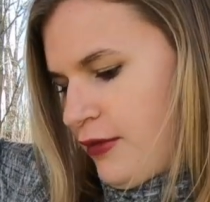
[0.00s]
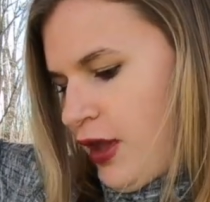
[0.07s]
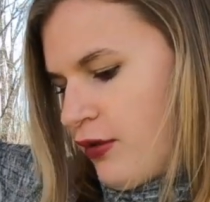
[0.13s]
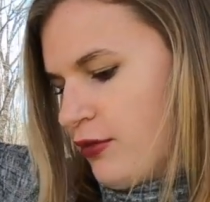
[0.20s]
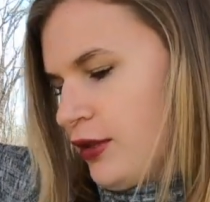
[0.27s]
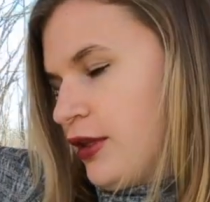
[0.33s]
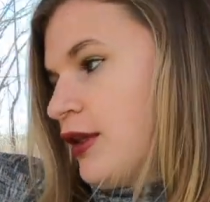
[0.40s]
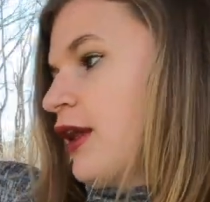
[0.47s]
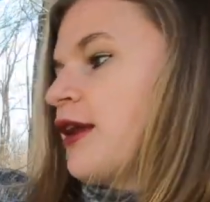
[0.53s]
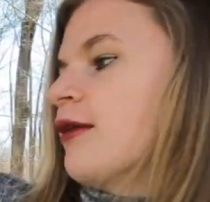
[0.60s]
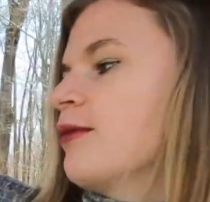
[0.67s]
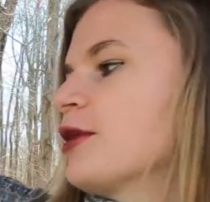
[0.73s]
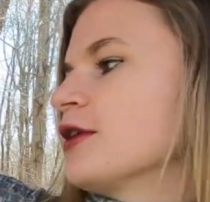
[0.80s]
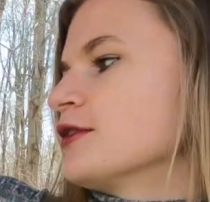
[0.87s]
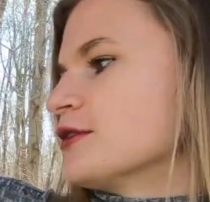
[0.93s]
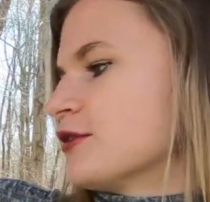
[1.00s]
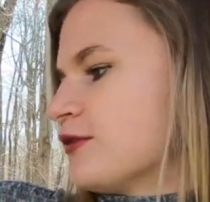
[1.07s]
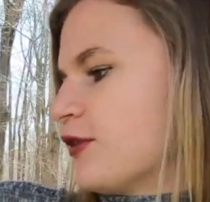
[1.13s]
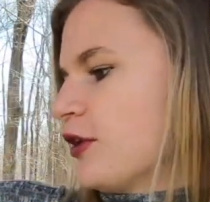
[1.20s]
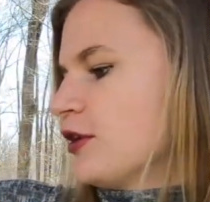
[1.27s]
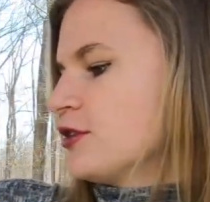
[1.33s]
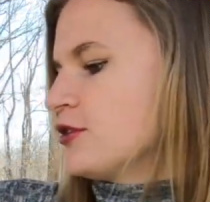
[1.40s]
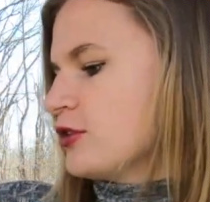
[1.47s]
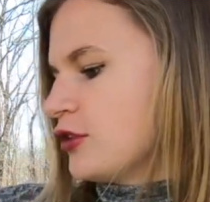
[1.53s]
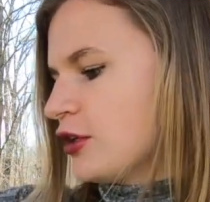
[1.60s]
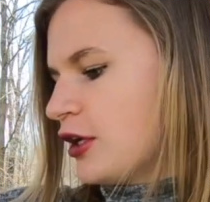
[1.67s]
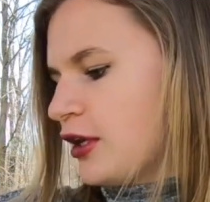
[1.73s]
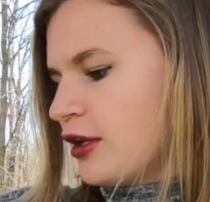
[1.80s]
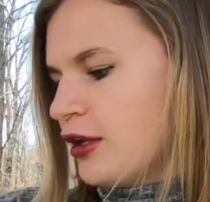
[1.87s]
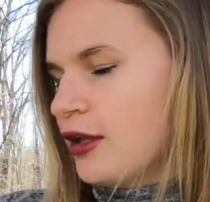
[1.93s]
I really like it because it's very
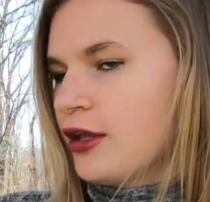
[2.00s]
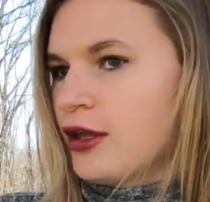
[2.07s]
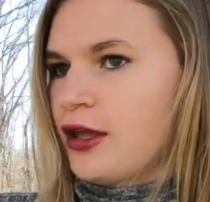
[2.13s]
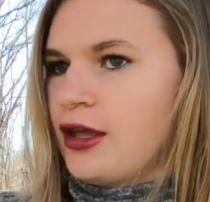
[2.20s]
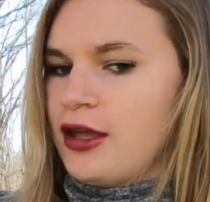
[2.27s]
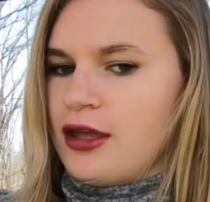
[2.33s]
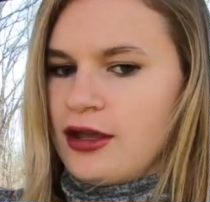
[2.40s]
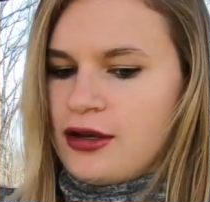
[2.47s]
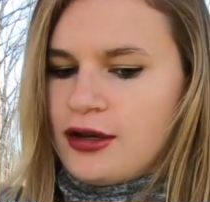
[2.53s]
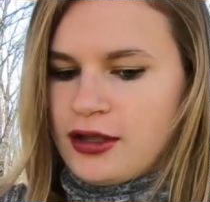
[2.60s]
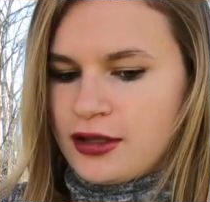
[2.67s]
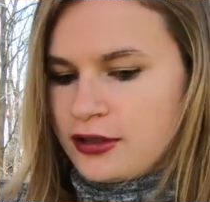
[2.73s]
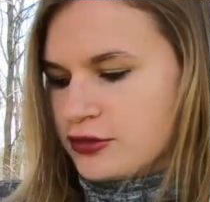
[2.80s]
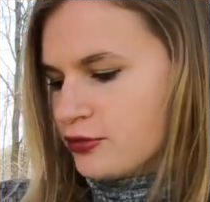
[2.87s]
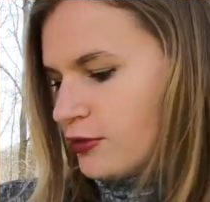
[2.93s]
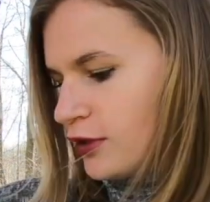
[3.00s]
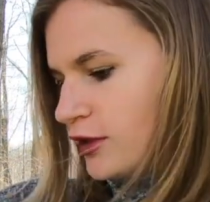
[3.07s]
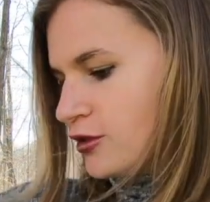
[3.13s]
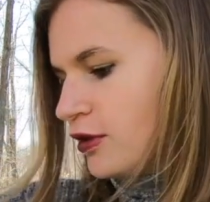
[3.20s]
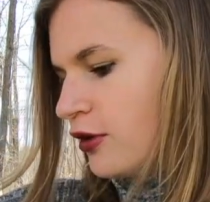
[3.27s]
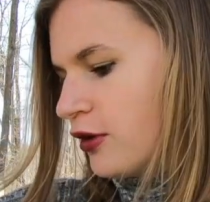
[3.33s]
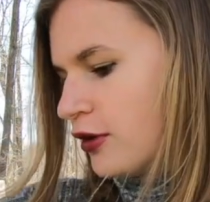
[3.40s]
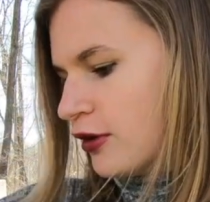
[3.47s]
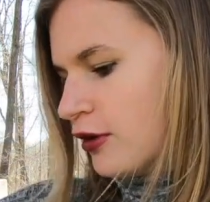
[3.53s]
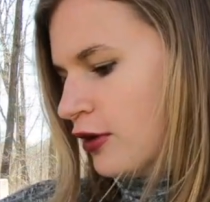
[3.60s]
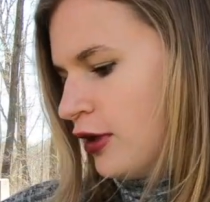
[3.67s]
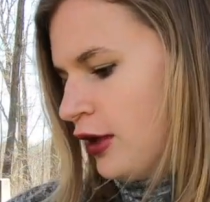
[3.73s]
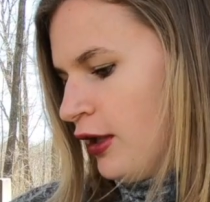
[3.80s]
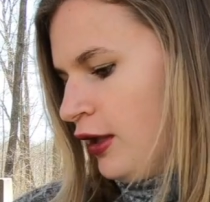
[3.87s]
sturdy and it gets really tall